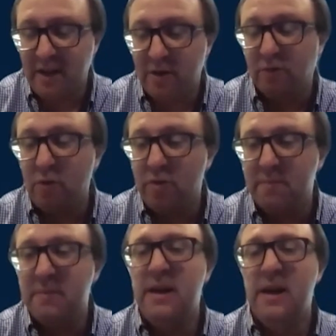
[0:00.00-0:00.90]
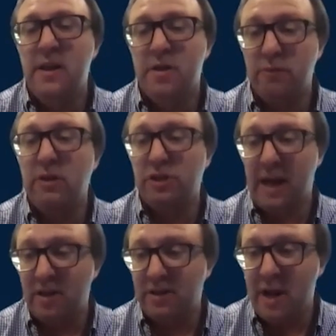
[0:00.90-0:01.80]
grow them. The real
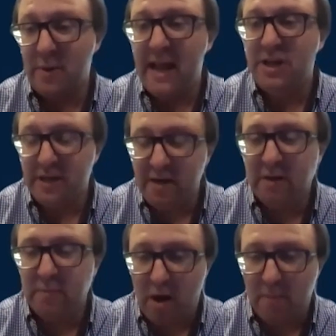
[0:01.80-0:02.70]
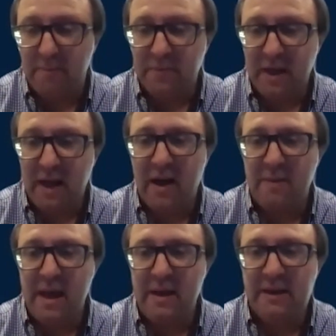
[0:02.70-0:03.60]
challenge is now an engineering problem,
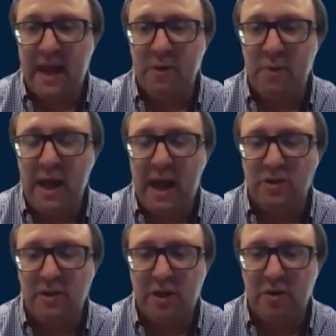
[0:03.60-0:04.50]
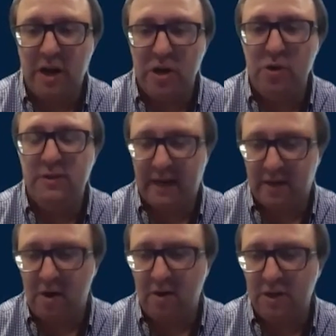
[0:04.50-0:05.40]
and can we actually create new
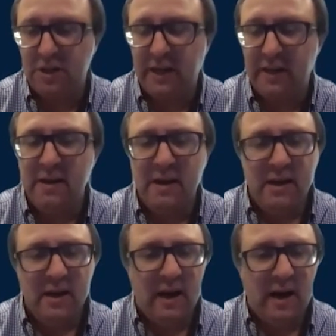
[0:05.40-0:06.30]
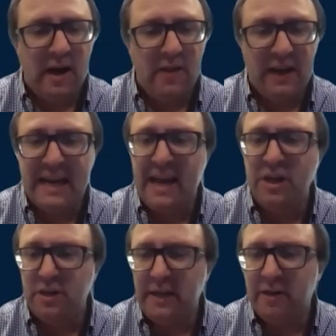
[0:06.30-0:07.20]
technology that can
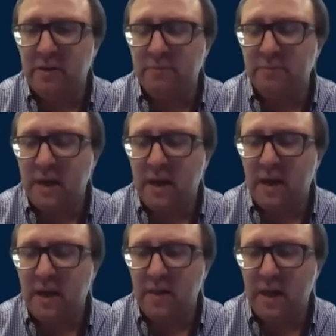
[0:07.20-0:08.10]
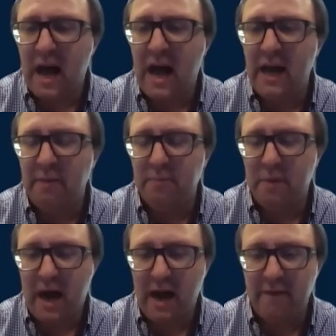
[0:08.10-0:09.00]
engineer the
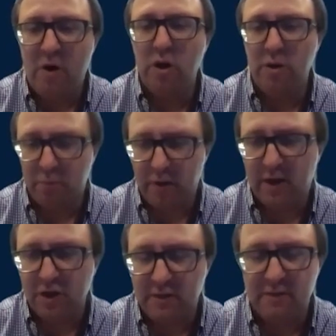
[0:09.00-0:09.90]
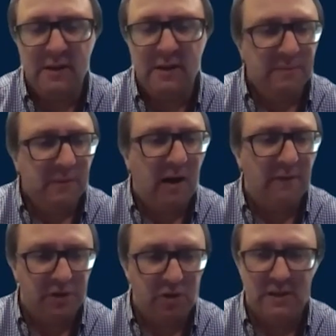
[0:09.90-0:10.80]
high volume production
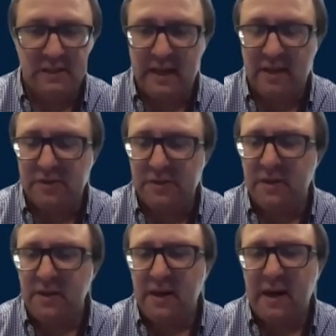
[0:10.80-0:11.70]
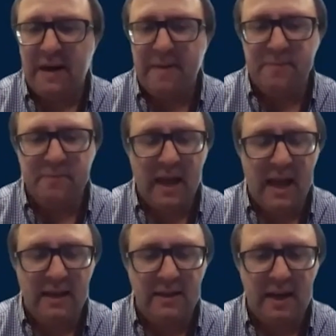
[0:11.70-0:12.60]
of certain cells?
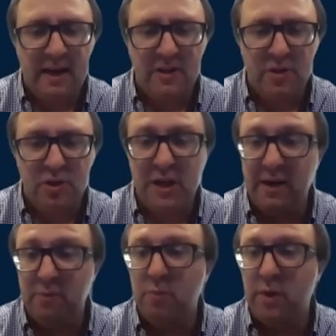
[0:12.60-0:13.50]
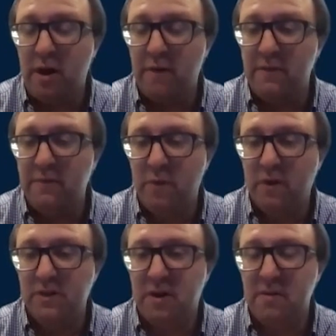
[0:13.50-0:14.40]
And so Shane went off and
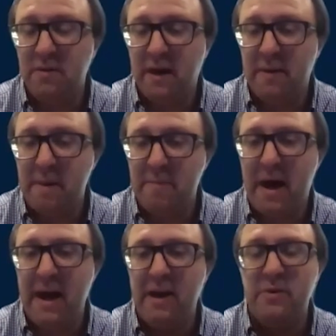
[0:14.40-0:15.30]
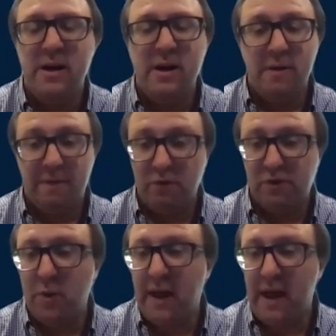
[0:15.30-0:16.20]
focused on Membio,
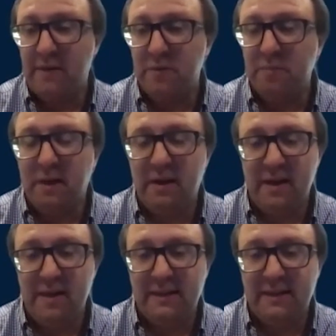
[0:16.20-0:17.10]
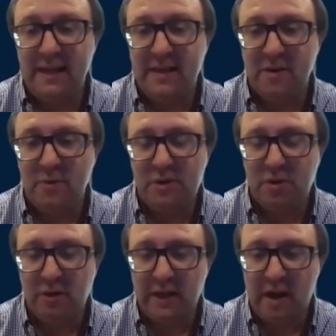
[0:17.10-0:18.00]
first going after blood, and then seeing that there was
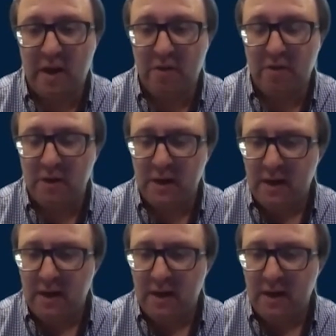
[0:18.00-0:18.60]
certainly other